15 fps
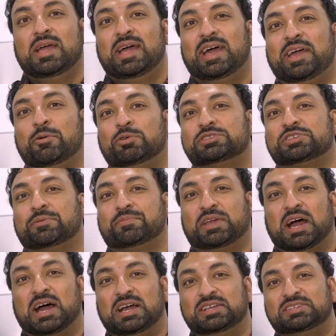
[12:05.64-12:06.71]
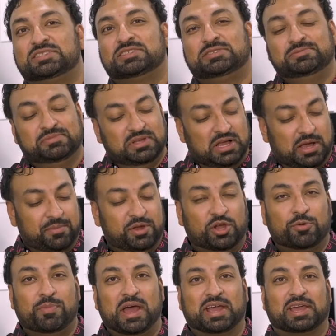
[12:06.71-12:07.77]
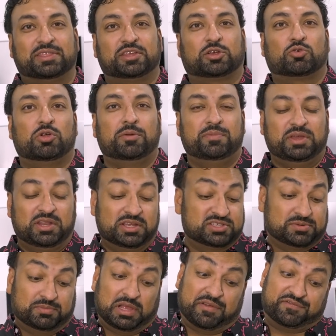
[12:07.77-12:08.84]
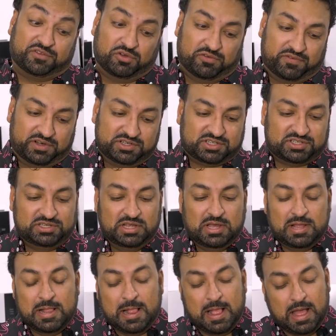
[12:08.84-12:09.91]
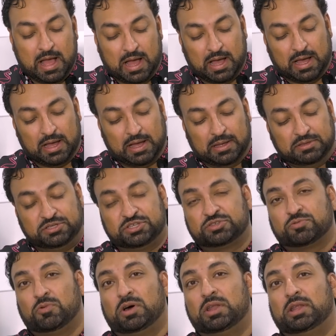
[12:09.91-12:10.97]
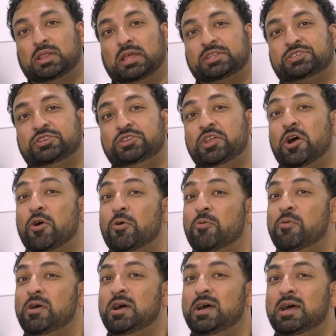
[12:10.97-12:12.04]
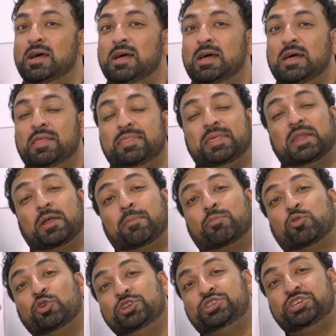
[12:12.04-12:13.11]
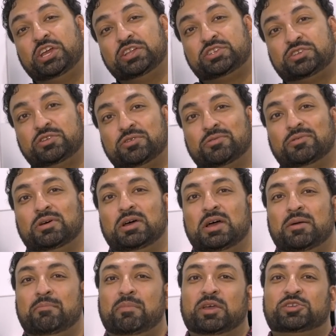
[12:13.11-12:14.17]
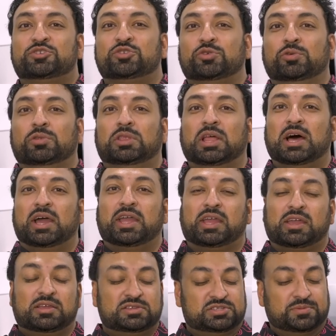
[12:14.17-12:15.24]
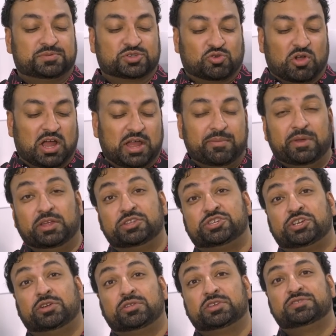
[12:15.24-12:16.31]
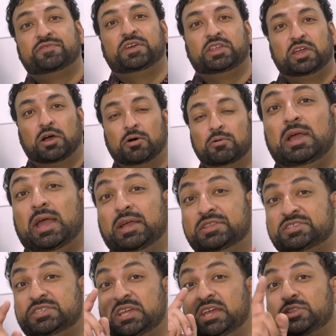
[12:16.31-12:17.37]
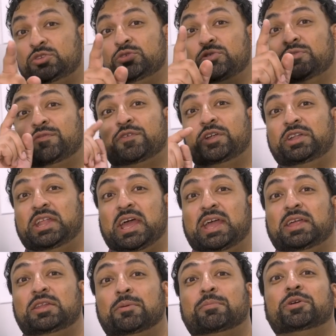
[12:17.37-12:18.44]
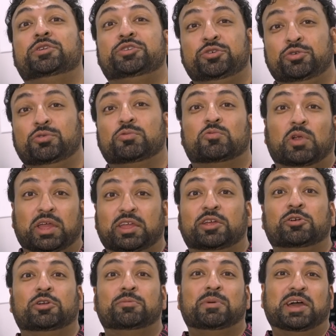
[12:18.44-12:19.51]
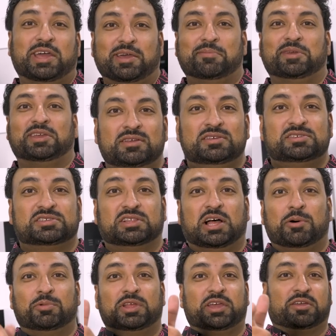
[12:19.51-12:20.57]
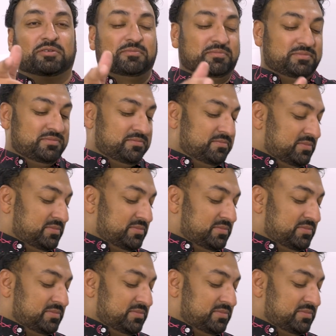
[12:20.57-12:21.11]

Hey, what's up, guys? I'm here back at the crib eating some leftovers. Just want to let you know that I appreciate you. Make sure you like, subscribe, and share this video. And stay tuned for day number 2 right here in Miami. Assalamu alaikum.